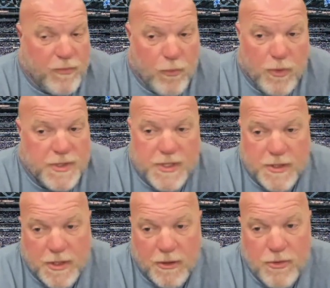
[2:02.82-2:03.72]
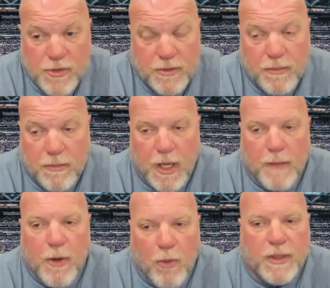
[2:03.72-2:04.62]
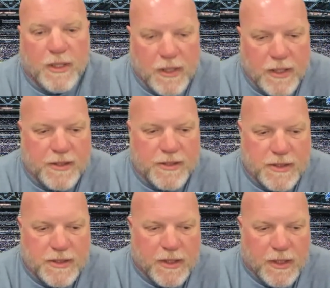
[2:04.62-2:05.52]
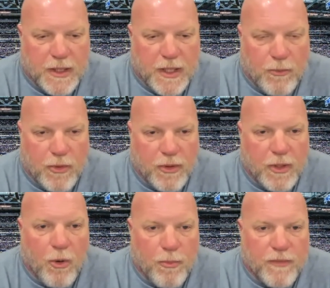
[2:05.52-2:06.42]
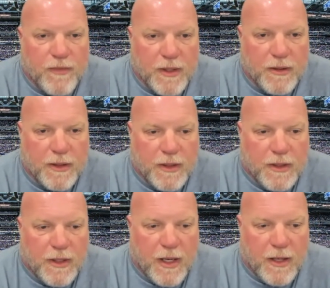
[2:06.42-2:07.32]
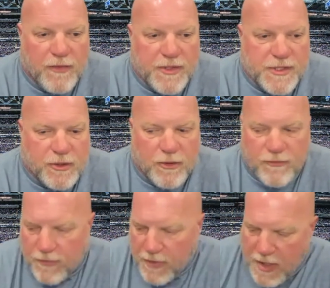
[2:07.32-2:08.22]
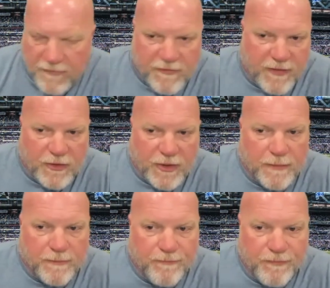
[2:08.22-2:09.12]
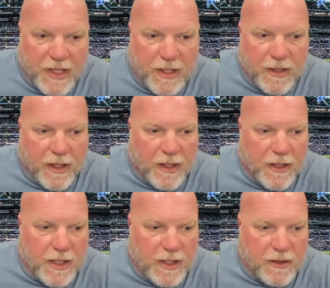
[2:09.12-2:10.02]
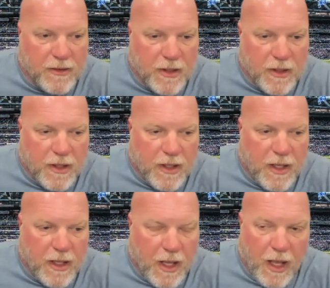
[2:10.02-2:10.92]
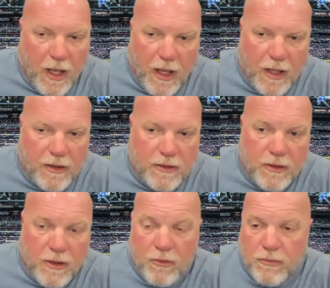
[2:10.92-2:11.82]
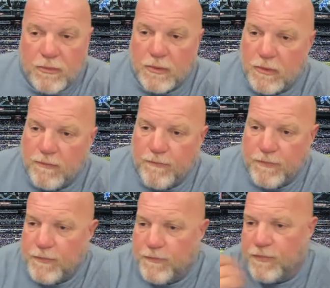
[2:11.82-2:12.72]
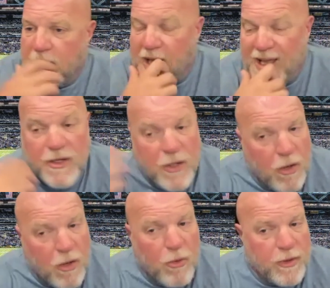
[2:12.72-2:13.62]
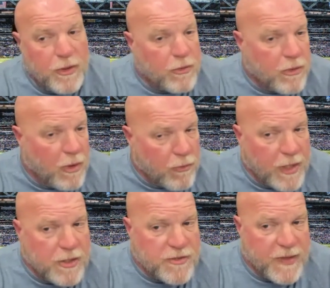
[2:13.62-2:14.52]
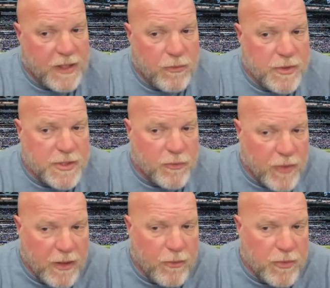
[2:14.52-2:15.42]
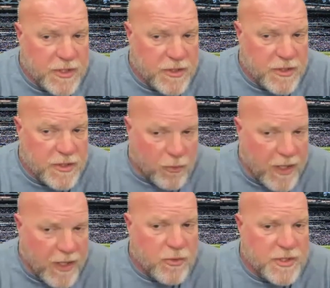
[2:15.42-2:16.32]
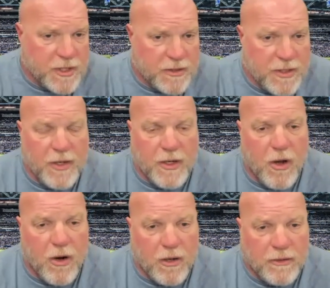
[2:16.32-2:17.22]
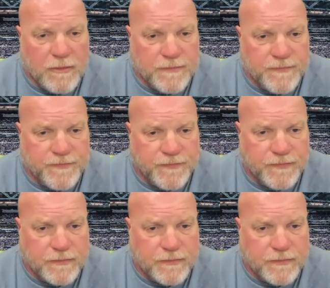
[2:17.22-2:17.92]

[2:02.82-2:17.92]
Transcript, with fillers: was the solution but i'm hoping it is i'm really hoping that uh, this is a good for, hit, fit for him and uh, he can eh, eh, you know i know that you're a raiders fan was it was it the raiders or is it derek carr a